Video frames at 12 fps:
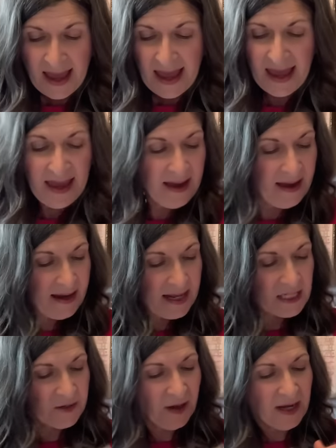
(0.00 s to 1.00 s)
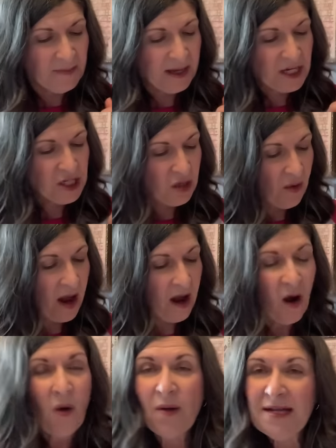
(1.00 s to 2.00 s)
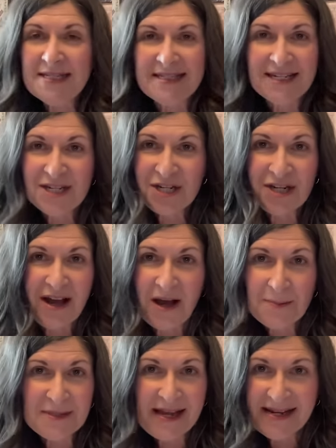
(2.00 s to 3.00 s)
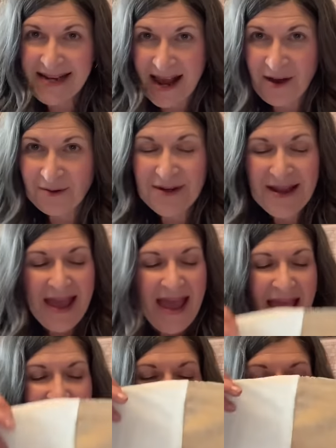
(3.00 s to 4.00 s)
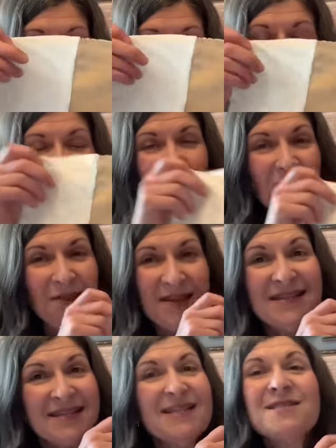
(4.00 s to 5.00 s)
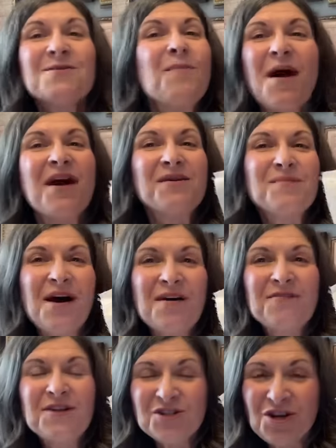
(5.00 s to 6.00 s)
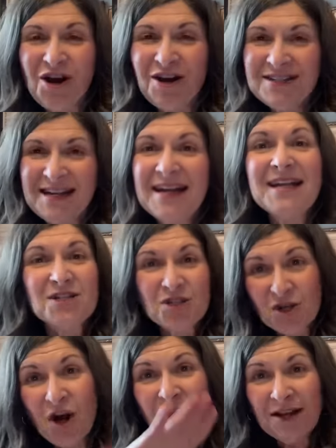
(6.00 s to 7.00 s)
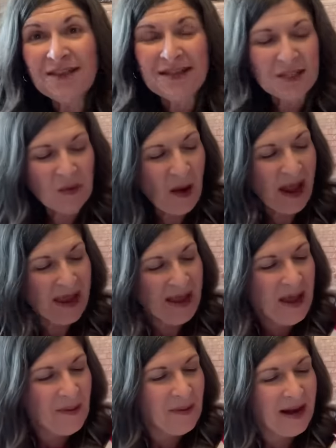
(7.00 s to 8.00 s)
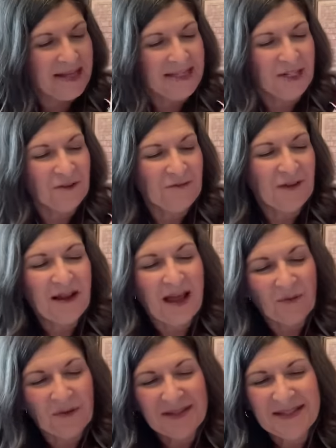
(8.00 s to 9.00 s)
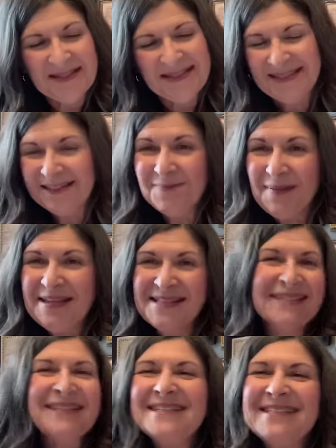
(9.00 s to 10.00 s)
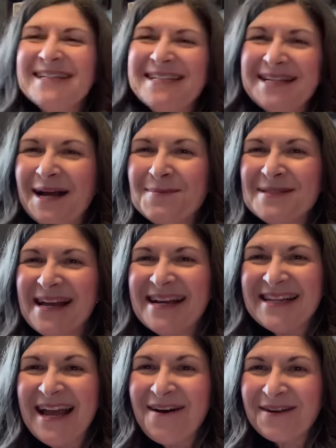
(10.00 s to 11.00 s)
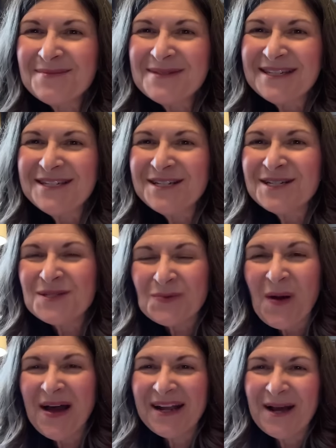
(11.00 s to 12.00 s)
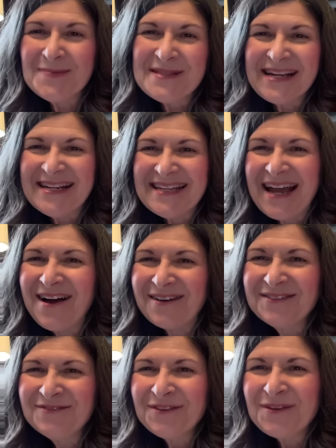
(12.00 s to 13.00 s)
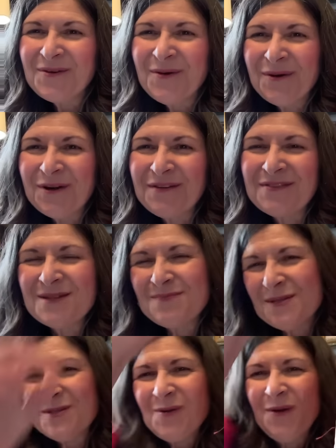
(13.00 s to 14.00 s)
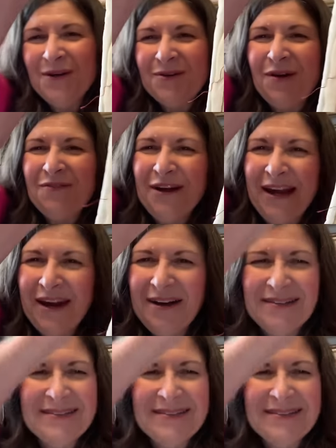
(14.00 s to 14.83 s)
And it's funny because, you know, I always stitch upside down. And yet this is the bottom of the chart and it's charted this way. But I still feel like, well, this is still basically stitching upside down. I'm stitching a swan upside down for the corner of the Biscornu over here.